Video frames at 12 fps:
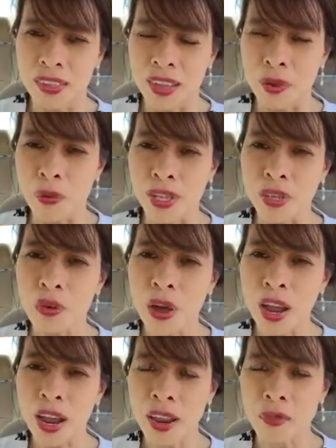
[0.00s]
And when you
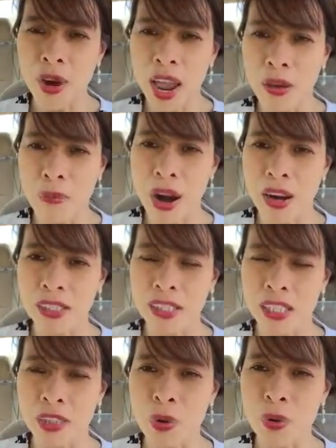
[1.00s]
are a rare
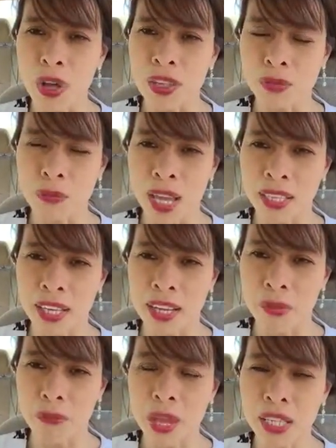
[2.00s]
person who is making
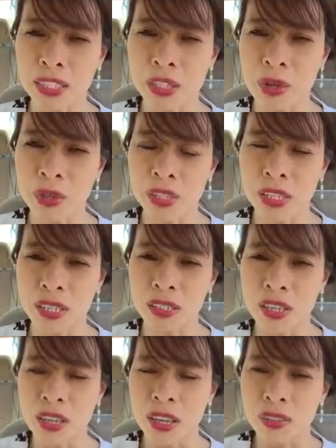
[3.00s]
a big solution